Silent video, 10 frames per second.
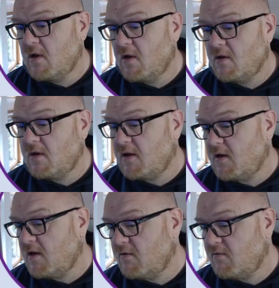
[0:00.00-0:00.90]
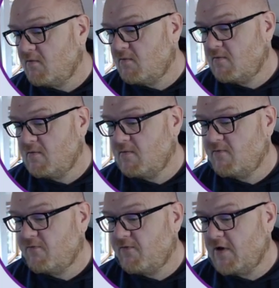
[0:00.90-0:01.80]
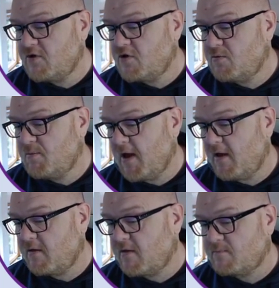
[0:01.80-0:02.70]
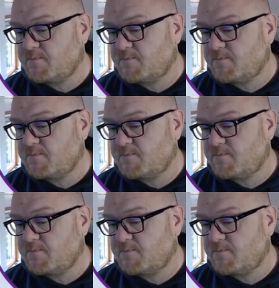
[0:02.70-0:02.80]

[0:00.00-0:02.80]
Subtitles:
the fit to path.